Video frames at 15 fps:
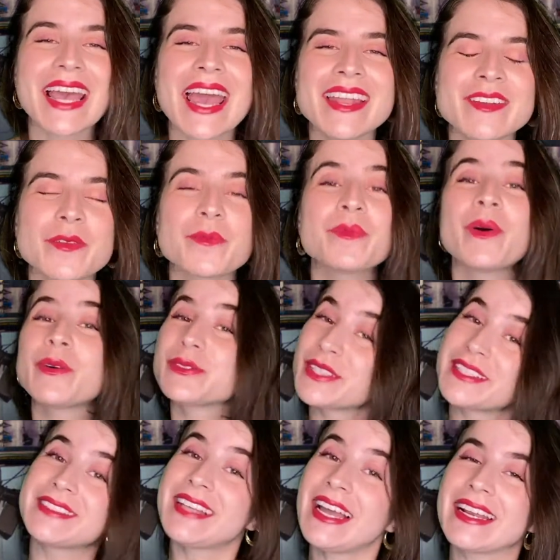and most
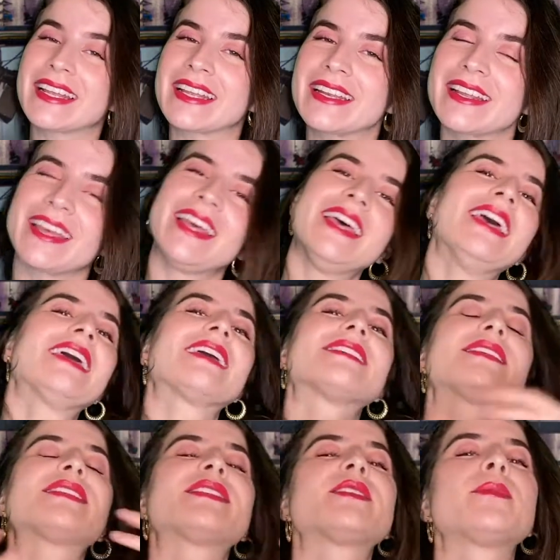excited, because
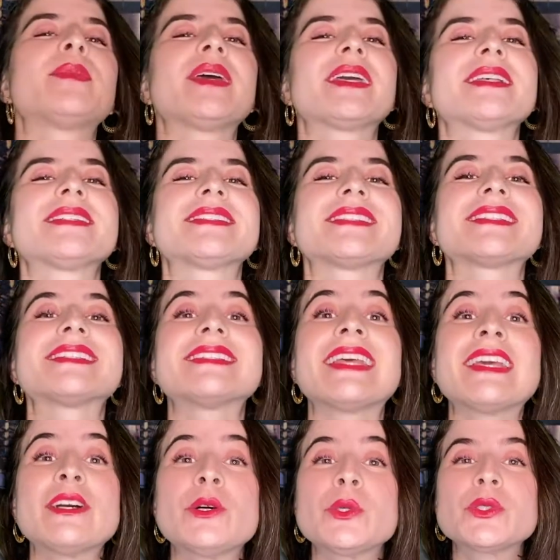this is the biggest
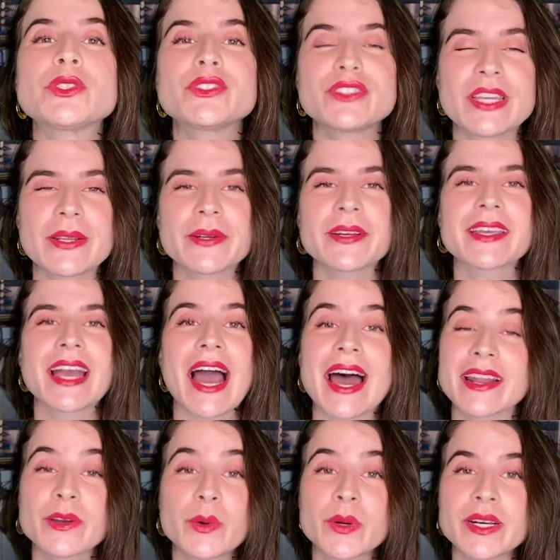single-seater
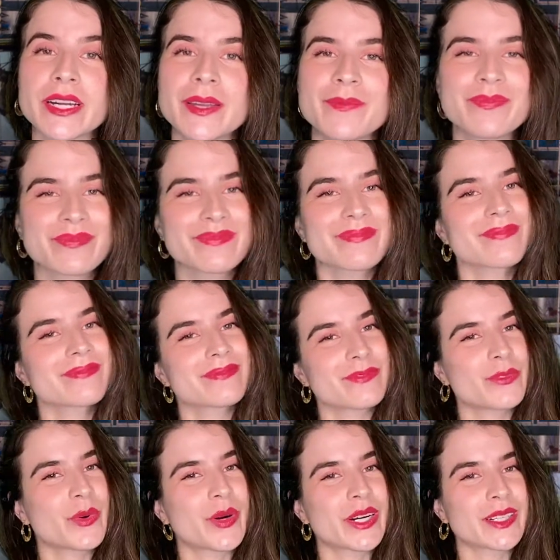category
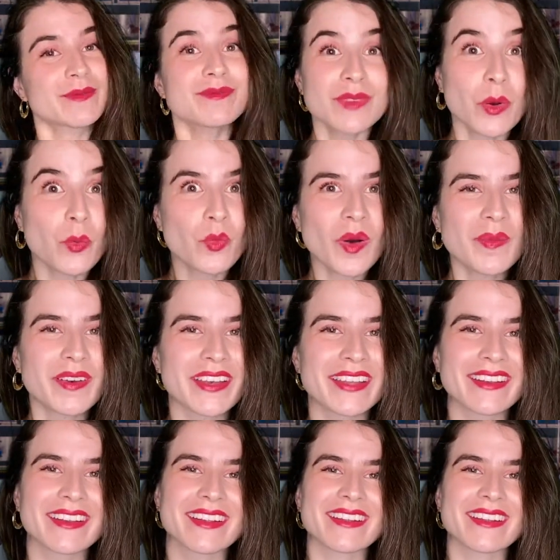for women.